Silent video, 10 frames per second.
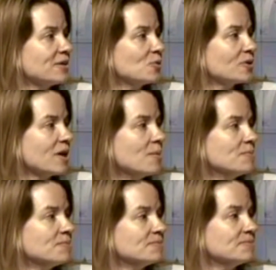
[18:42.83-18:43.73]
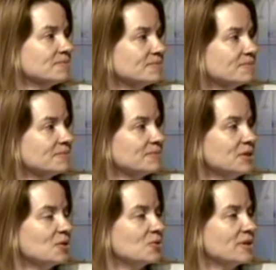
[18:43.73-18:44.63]
They don't come,
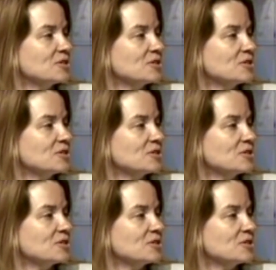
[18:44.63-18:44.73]
you know,